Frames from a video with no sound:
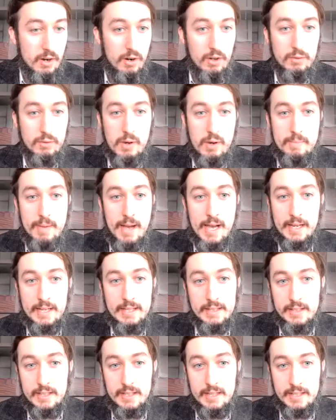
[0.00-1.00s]
all the way back
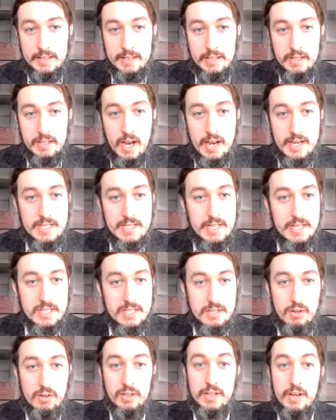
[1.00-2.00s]
in the 90s
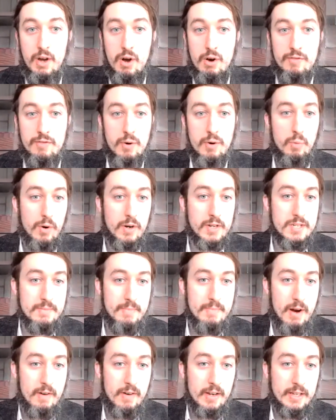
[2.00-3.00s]
called The Overworked
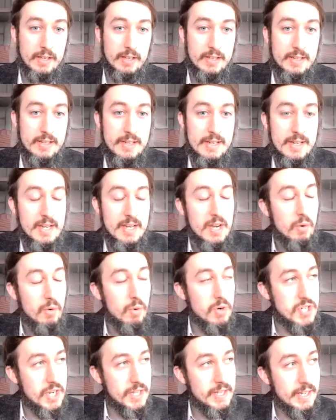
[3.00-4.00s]
American,
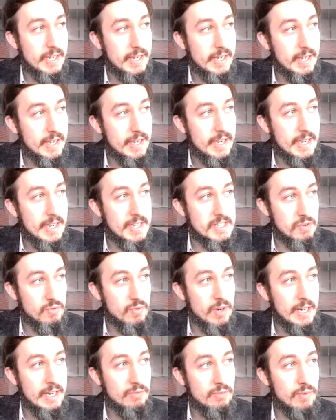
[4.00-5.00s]
which I think is a
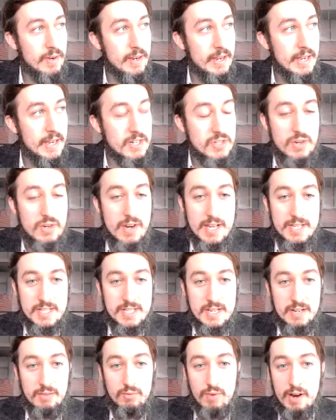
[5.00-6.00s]
really
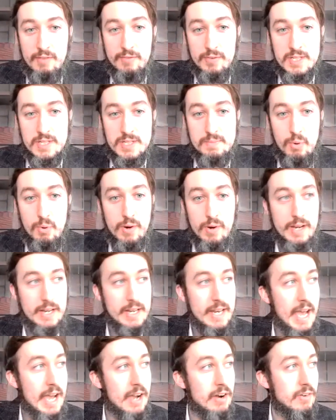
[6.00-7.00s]
interesting reference point
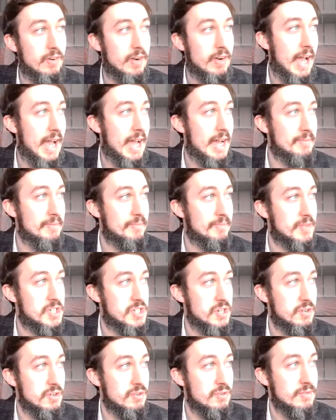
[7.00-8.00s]
now
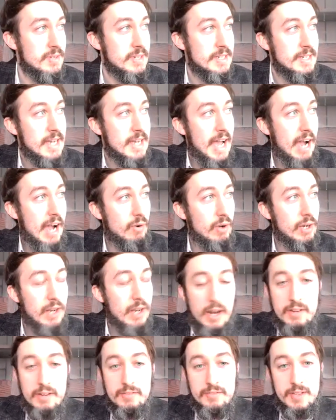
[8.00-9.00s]
to how a
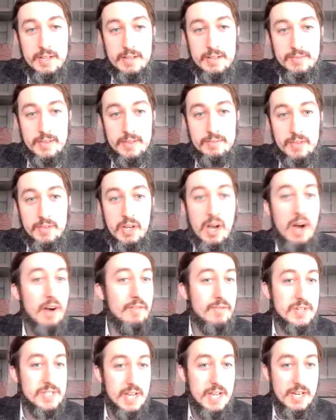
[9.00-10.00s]
lot of the
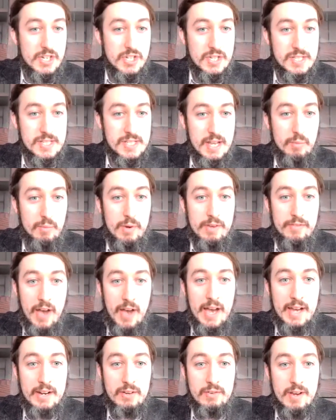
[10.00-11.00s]
conversations that we've
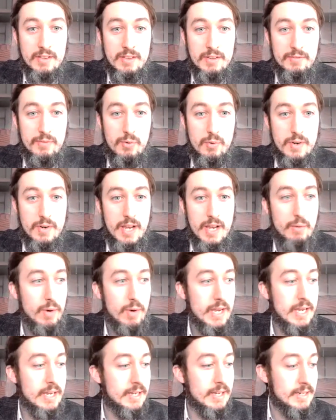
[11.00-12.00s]
had around the 4-day
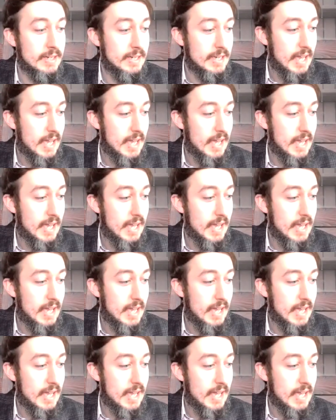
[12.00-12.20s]
week,